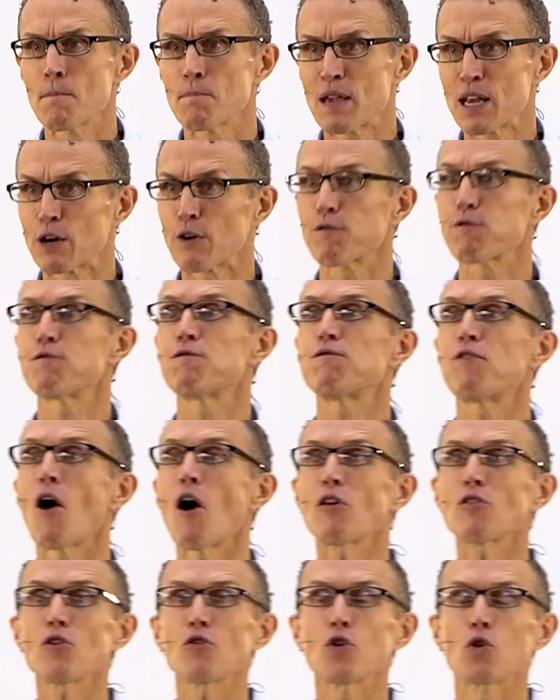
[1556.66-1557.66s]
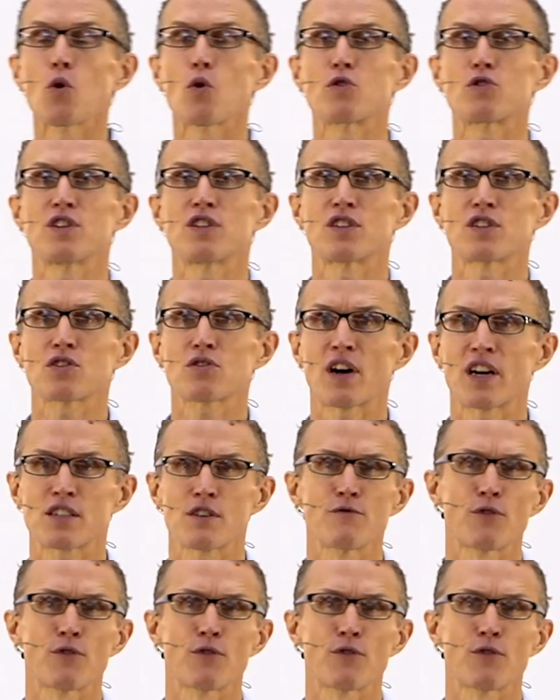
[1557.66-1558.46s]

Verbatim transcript: Peter followed the Lord Jesus Christ,